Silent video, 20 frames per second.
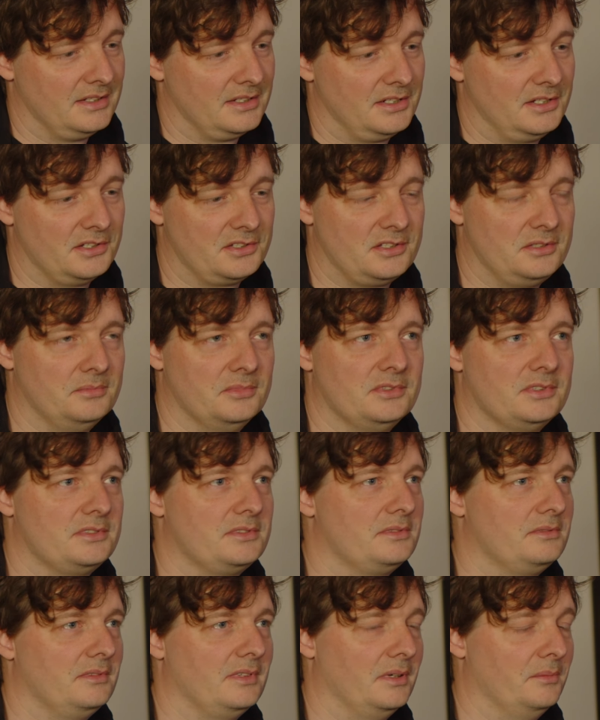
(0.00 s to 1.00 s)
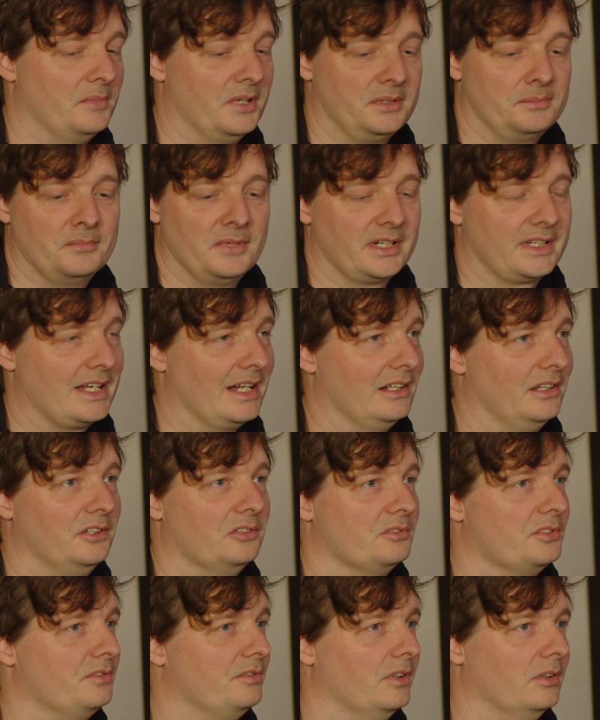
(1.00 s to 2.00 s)
customers, and my calendar
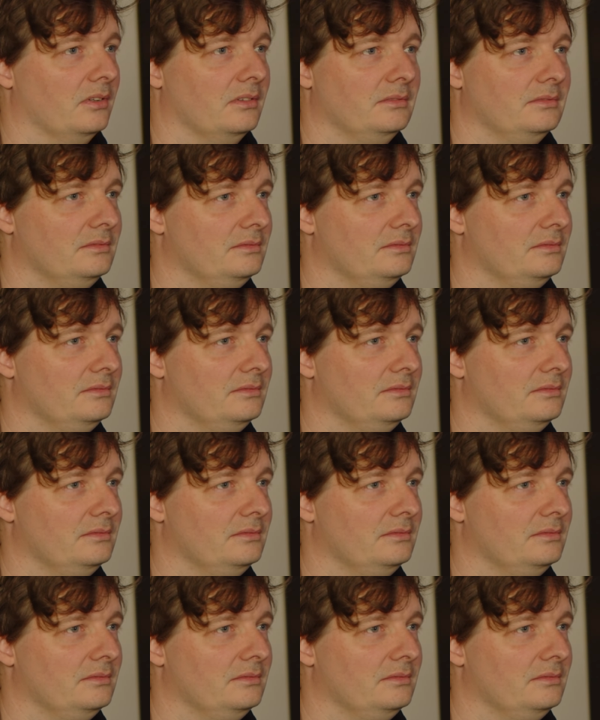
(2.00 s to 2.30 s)
is full